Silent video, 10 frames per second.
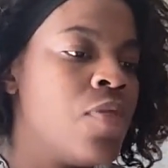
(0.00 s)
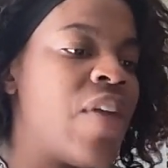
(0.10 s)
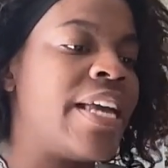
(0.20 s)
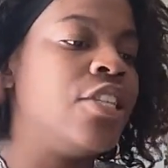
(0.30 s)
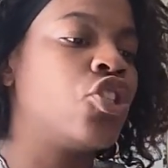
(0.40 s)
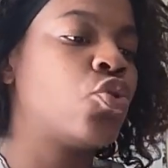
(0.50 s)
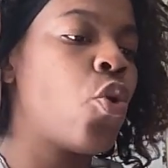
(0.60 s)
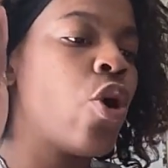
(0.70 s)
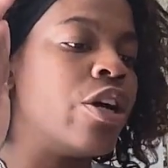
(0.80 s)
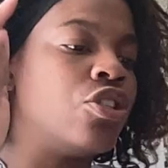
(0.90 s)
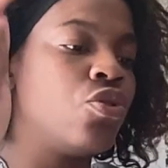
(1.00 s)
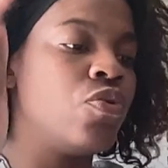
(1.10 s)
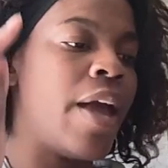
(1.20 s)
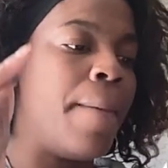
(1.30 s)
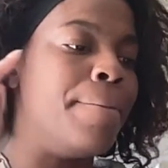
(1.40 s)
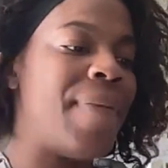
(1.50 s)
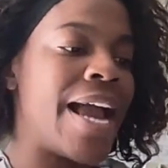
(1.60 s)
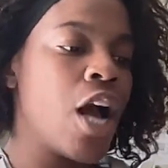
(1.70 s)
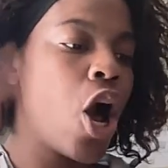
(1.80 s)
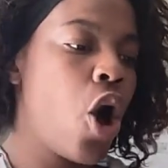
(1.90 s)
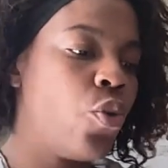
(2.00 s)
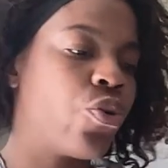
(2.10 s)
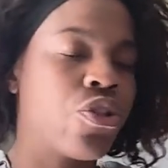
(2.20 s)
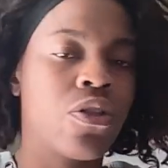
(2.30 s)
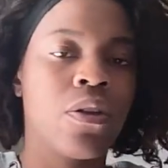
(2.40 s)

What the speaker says: that he swore to them by oath.